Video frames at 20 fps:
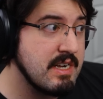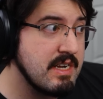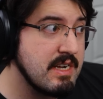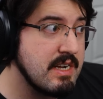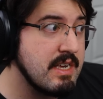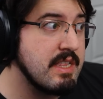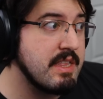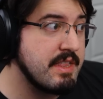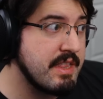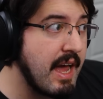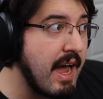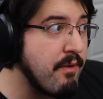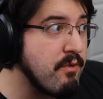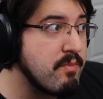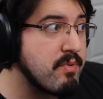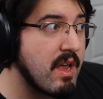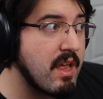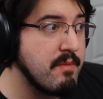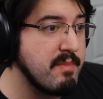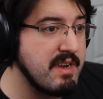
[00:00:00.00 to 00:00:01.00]
that would
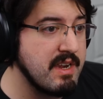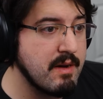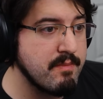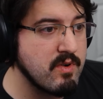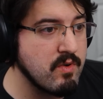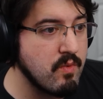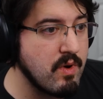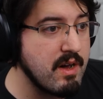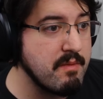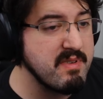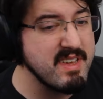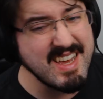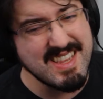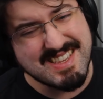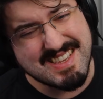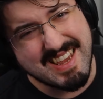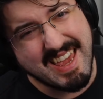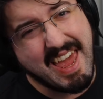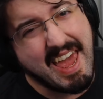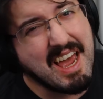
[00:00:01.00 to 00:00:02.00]
probably be number one, but
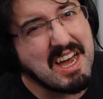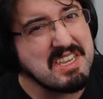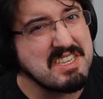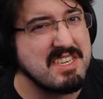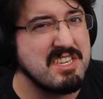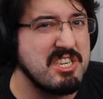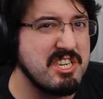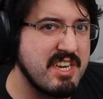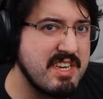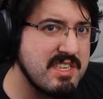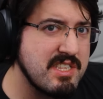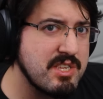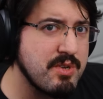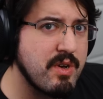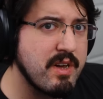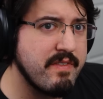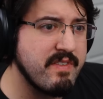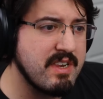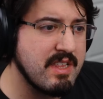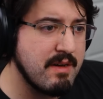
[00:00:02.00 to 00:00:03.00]
that's chaos adjacent, so I'll
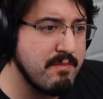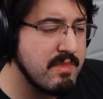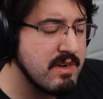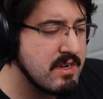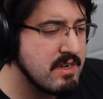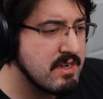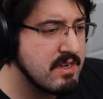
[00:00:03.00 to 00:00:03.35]
give it to them.